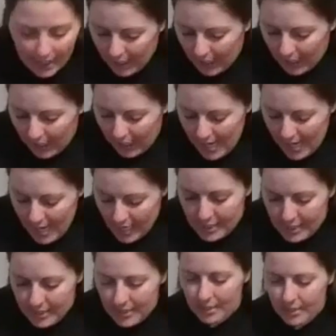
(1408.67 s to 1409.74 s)

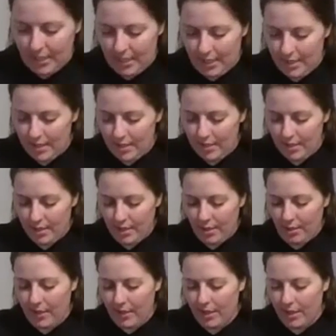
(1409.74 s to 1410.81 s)
And here
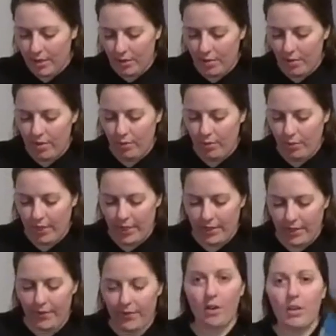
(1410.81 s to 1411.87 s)
we go with
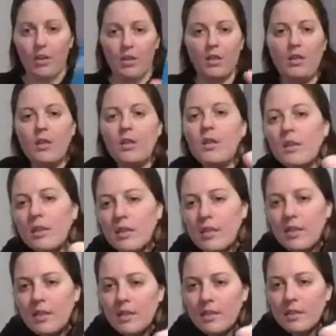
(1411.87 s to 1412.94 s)
our
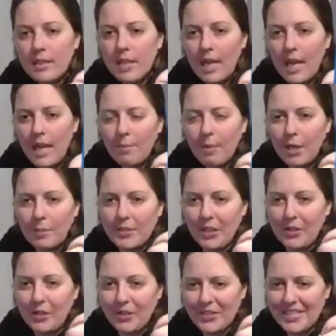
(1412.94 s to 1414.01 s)
Dad
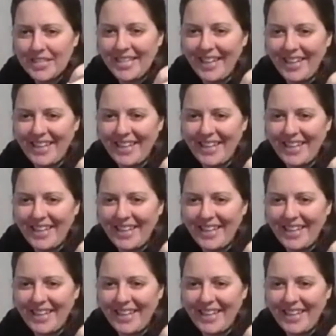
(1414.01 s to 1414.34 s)
popsicle stick.